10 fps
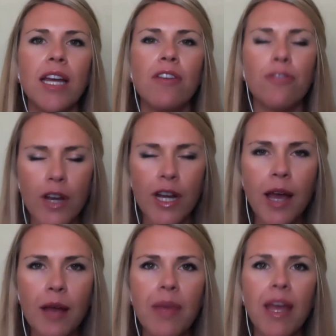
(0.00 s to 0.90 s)

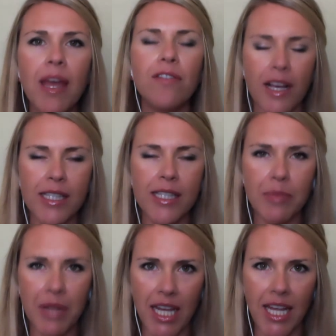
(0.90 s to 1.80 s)
freedom and
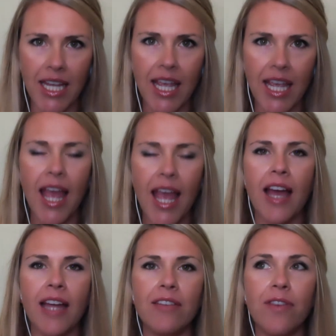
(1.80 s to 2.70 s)
flexibility
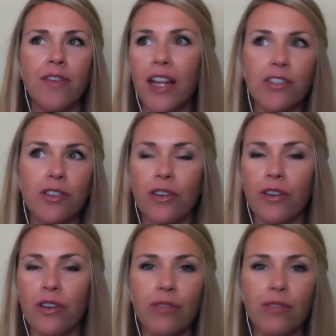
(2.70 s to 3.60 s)
and
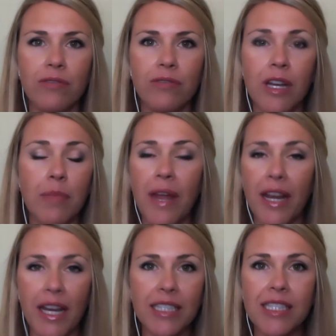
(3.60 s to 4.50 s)
financial
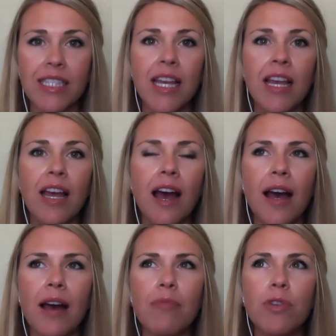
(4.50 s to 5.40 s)
independence.
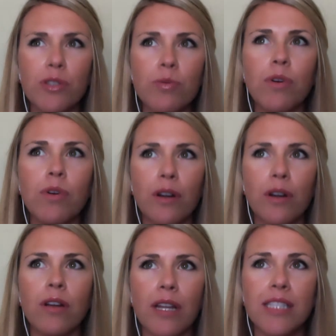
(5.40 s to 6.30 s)
Those were
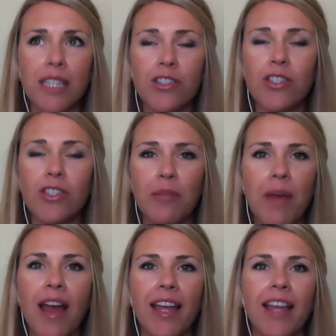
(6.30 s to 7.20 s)
essentially
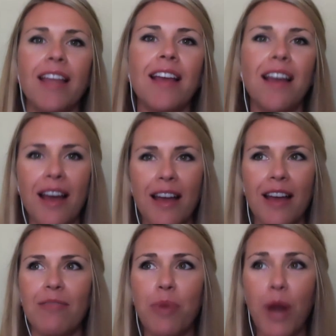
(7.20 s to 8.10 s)
my
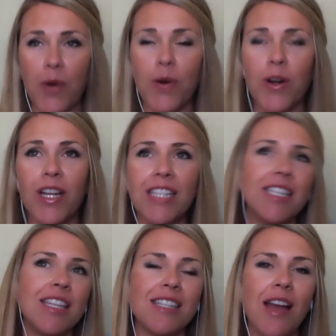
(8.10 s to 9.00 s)
priorities
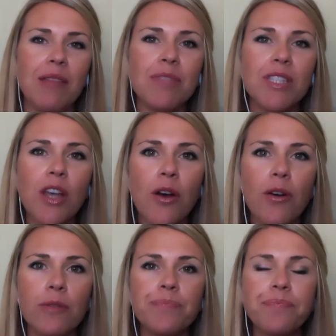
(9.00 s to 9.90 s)
at the time. So